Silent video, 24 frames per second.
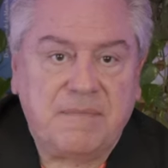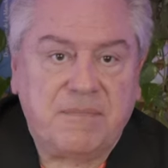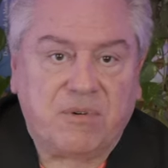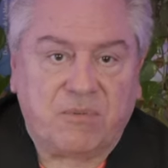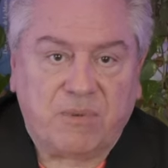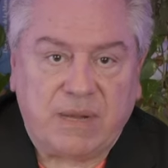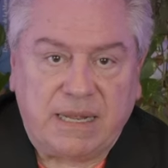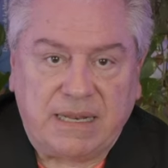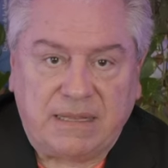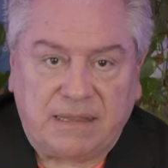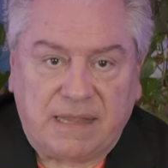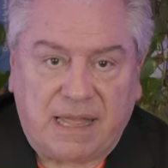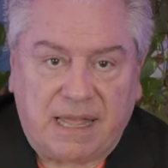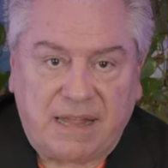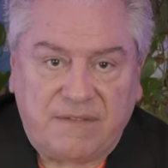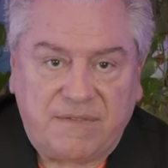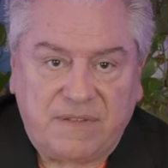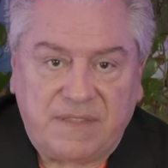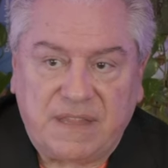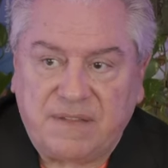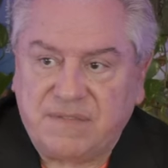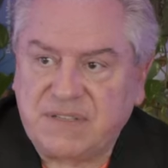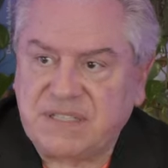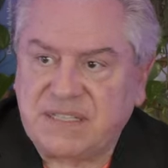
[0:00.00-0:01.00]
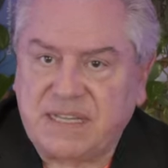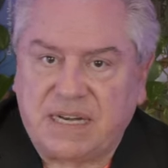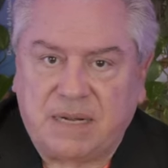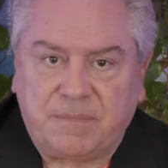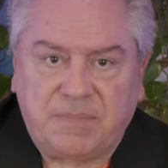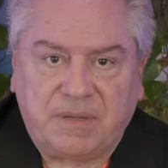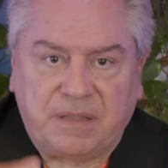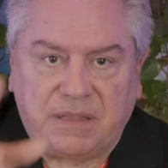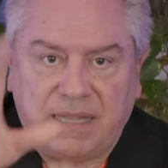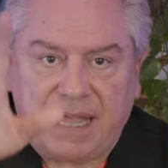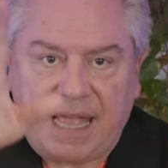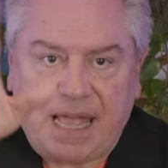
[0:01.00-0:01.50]
marine life, and they've set
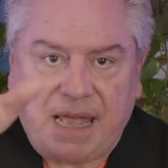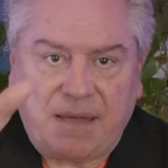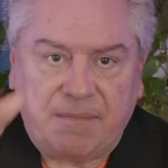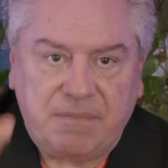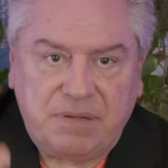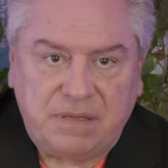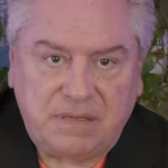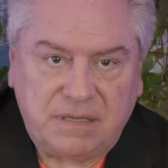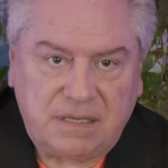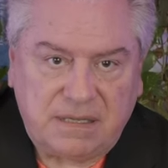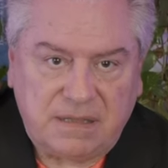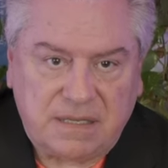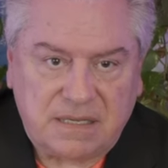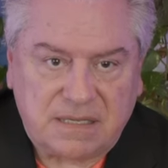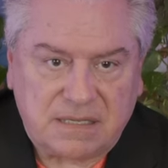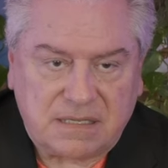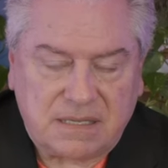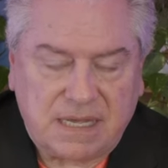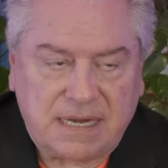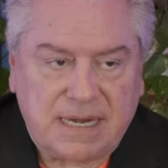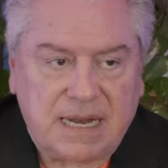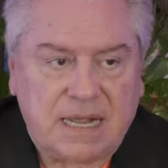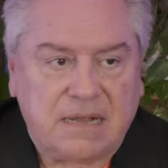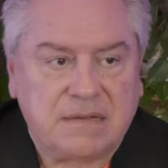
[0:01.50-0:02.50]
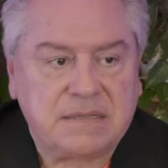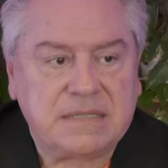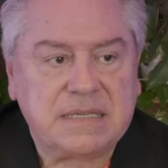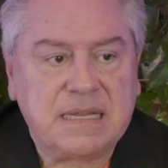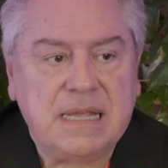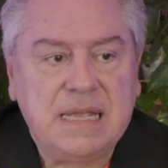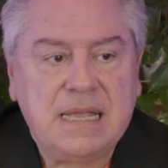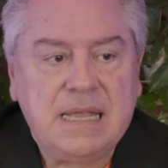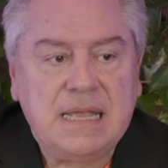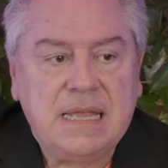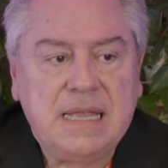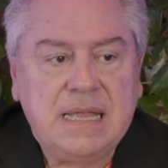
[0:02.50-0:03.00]
up a lab in this
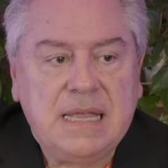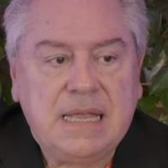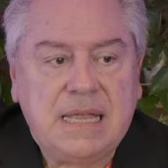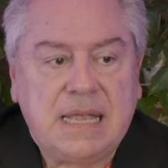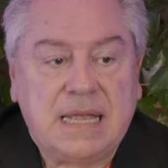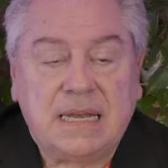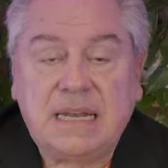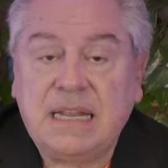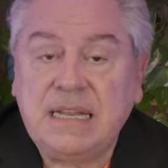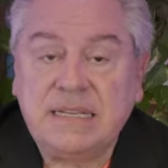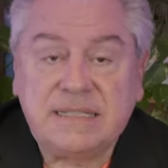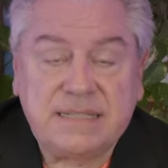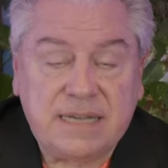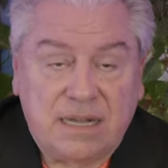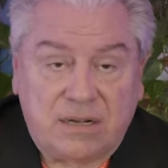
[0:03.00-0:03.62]
lighthouse. And he's an